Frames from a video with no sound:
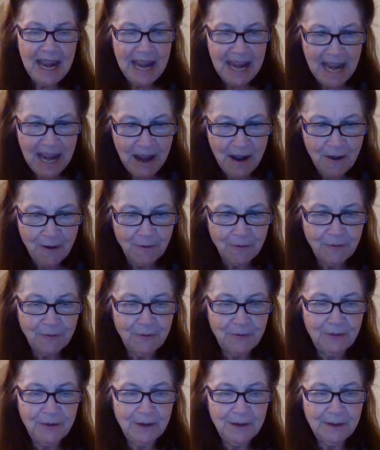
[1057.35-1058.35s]
If
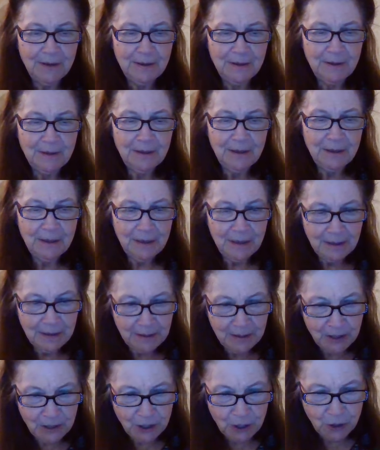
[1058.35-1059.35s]

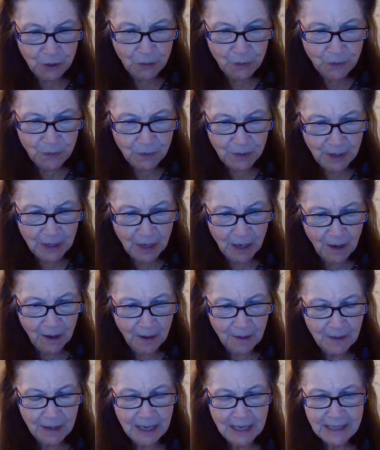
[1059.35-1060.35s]
you,
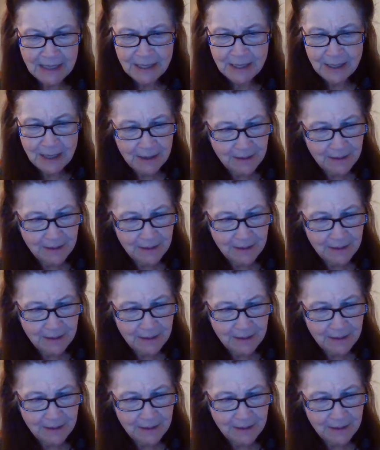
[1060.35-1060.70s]
uh, it,